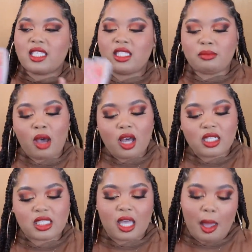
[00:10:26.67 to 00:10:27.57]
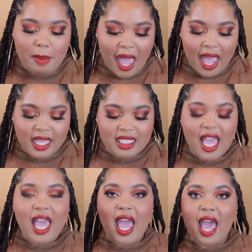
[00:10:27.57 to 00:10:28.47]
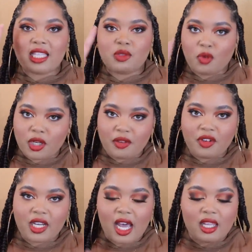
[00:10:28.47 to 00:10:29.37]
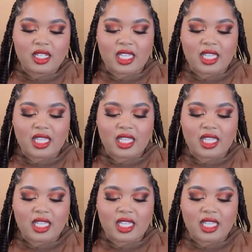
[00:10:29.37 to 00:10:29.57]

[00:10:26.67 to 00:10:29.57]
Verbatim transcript: It's small, it's compact, it has 4 different colors.